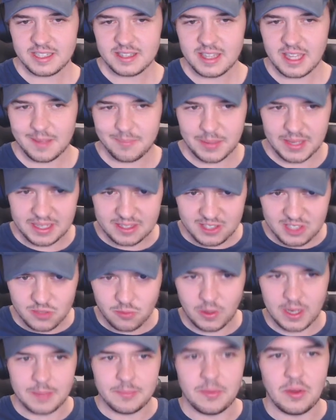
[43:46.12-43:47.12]
their big
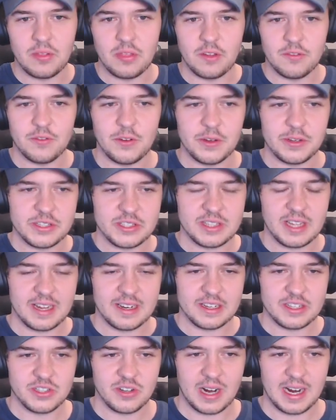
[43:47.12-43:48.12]
sweep on the first day
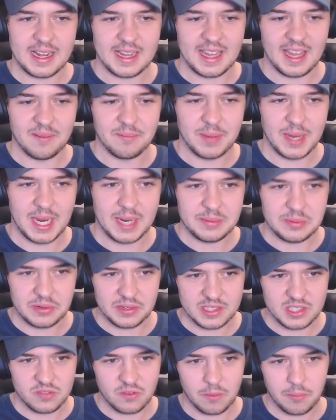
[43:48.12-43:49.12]
to try to get people.
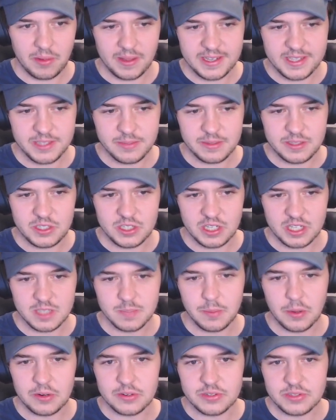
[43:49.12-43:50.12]
It's replaced with
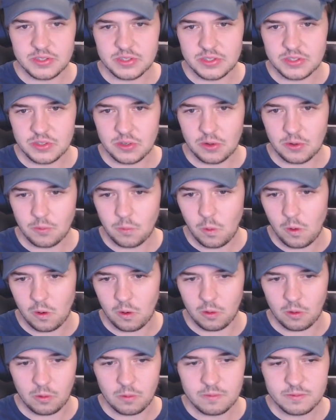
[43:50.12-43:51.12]
just posters on a
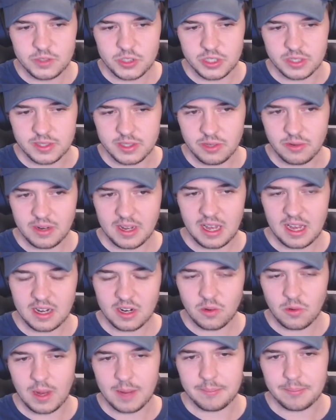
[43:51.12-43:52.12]
wall. She still
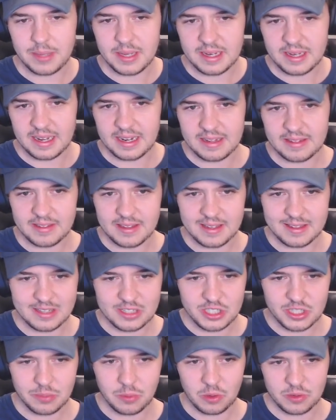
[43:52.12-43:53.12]
can't quite pick anything
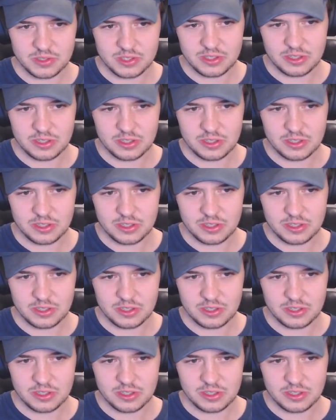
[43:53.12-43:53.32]
that she wants to